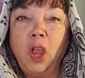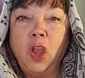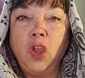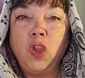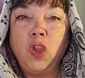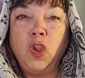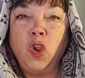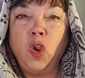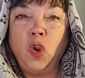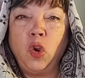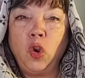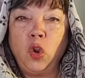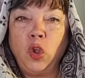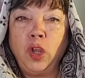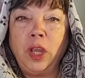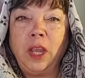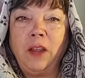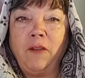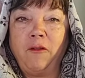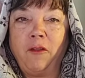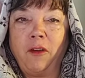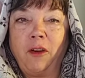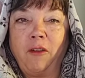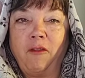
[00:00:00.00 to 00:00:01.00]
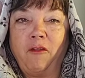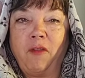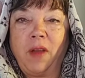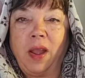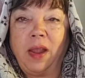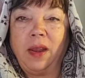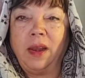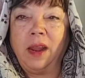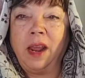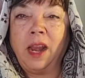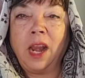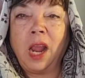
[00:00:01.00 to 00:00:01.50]
You're looking for a
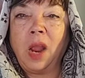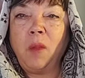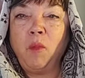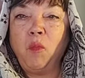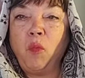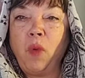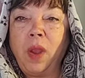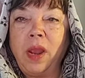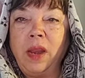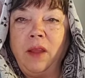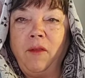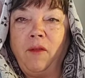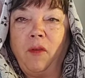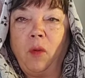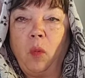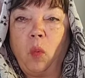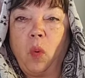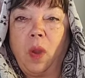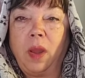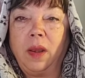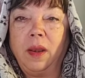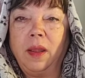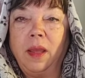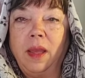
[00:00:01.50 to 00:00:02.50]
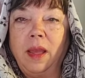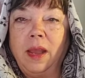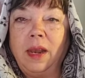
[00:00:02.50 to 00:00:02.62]
fight, and I'm ready for one.